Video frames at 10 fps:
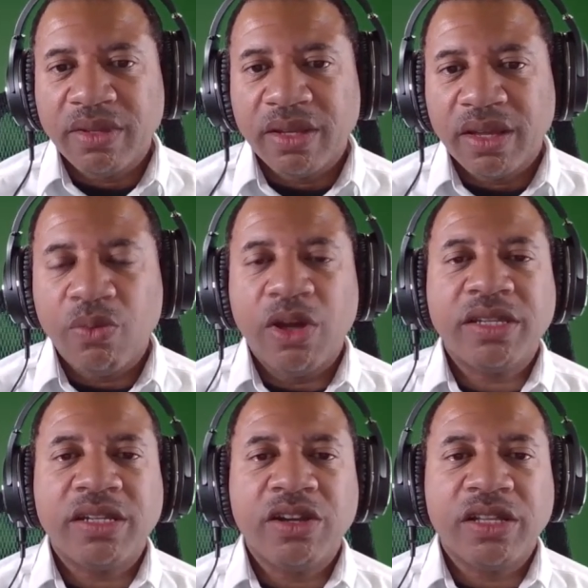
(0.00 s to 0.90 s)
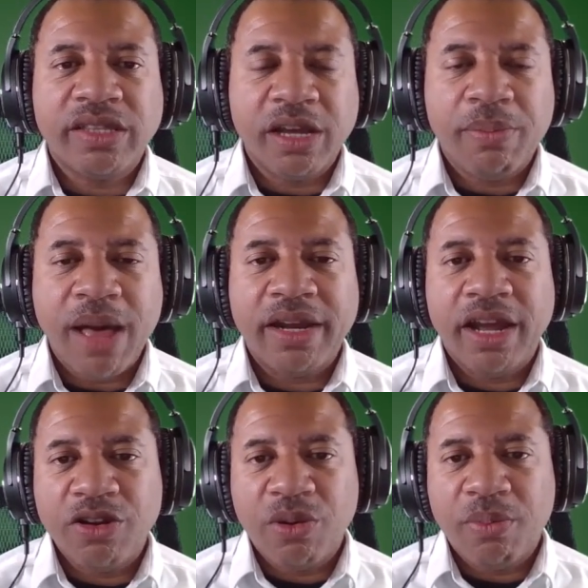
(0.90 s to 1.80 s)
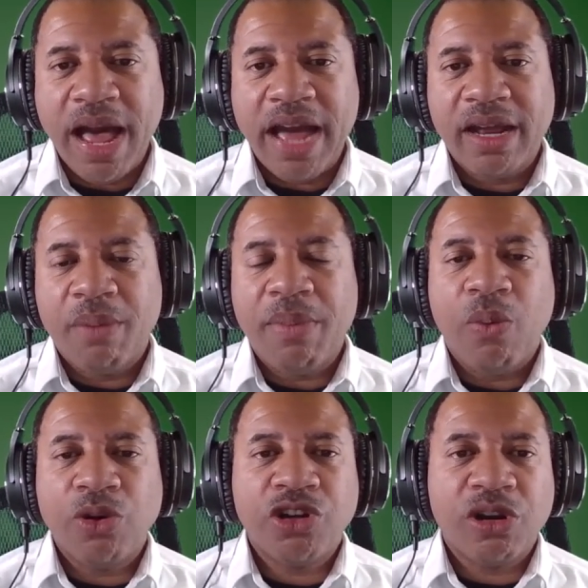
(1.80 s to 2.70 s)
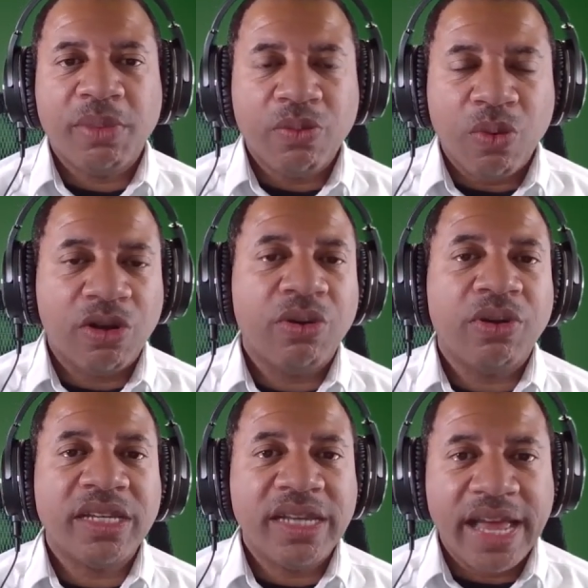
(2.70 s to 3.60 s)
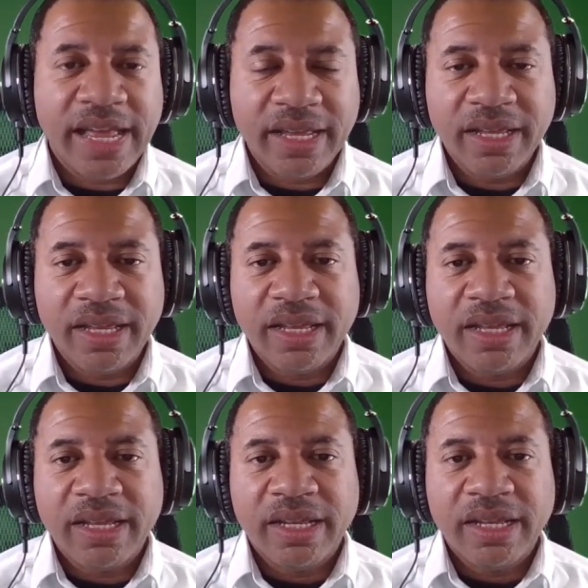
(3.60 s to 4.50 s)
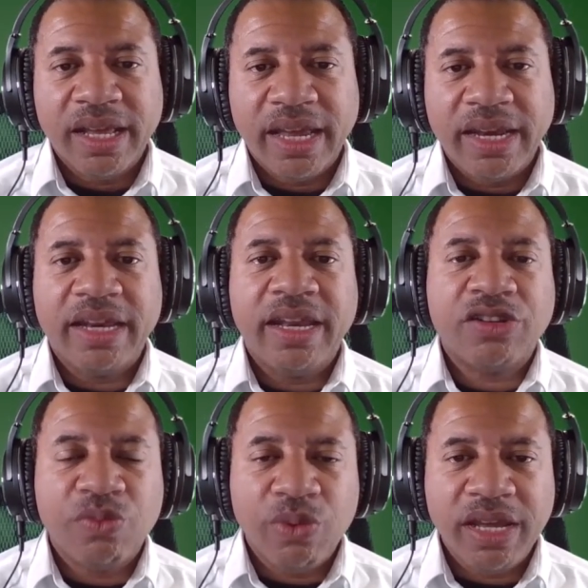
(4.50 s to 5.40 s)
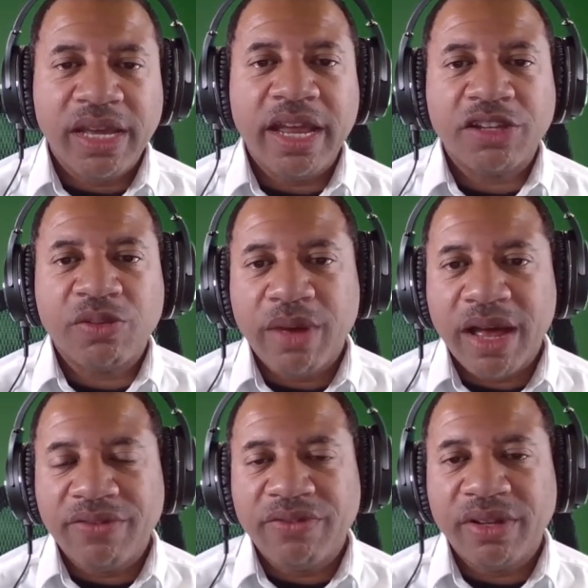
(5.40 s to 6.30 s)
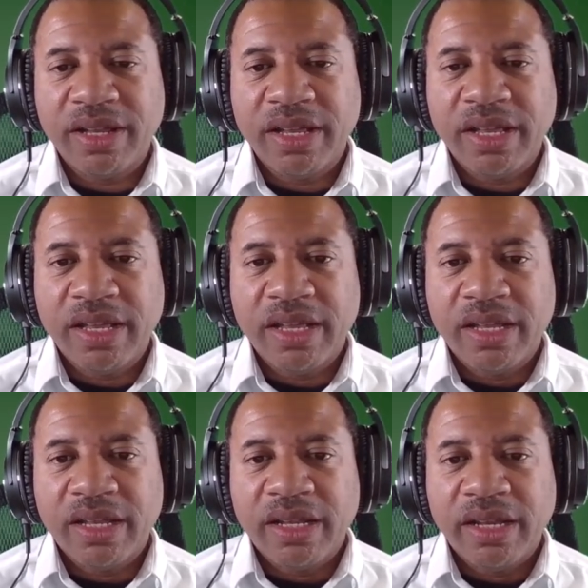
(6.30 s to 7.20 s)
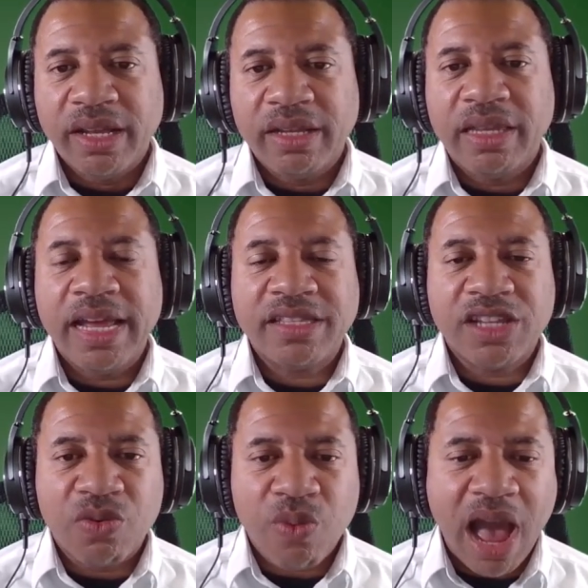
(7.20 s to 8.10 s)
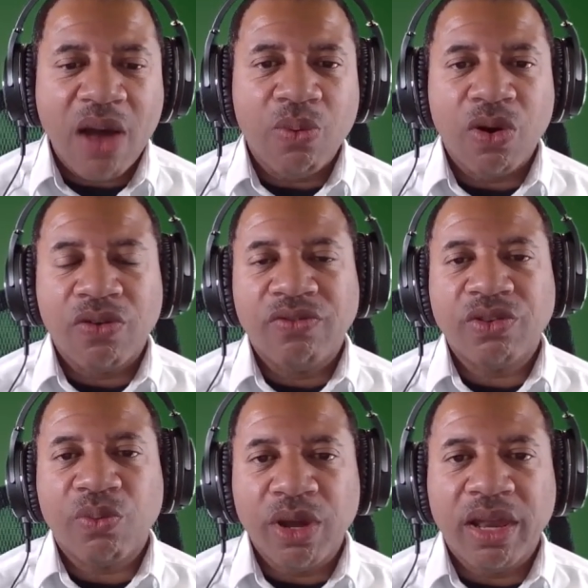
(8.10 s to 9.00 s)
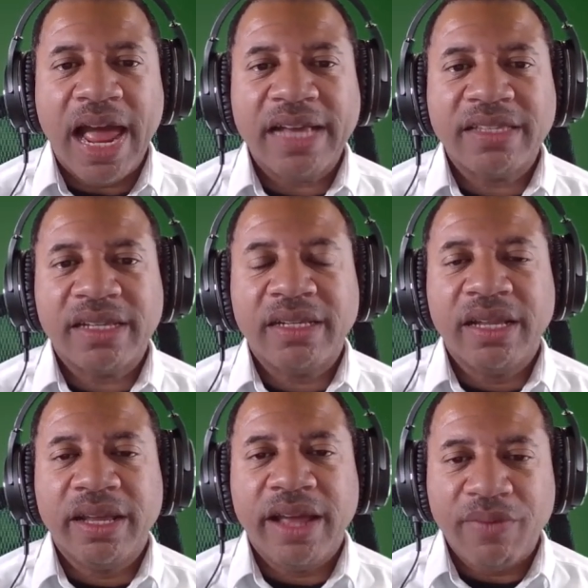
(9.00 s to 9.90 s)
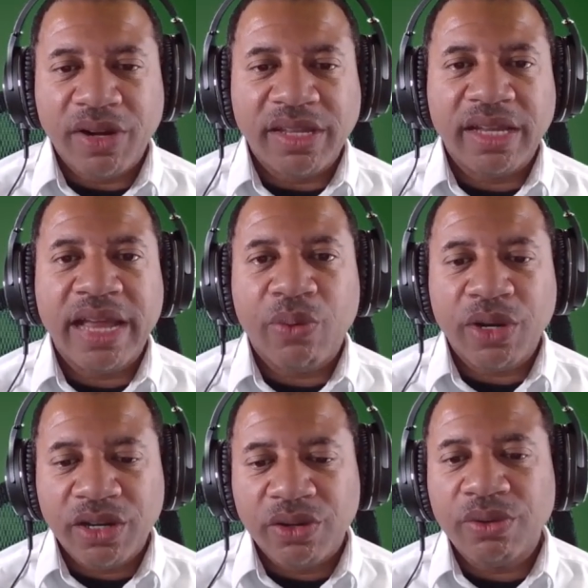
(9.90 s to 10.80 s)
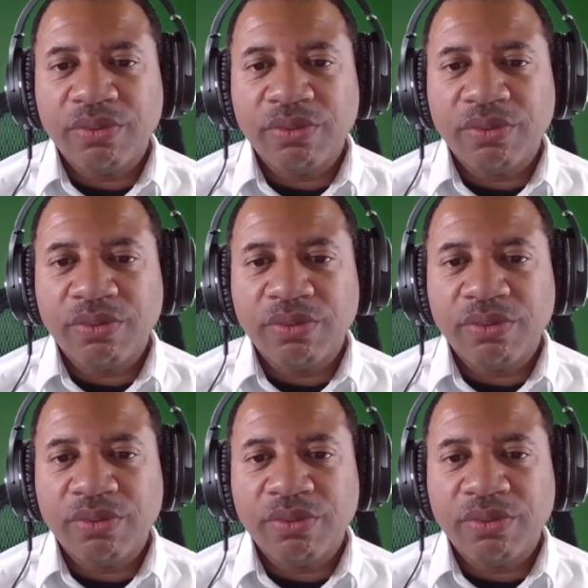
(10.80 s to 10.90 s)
Because once you can think about it in your mind about what you're going to be working on today, and then next week and next month, it lays the groundwork to realizing everything that we do.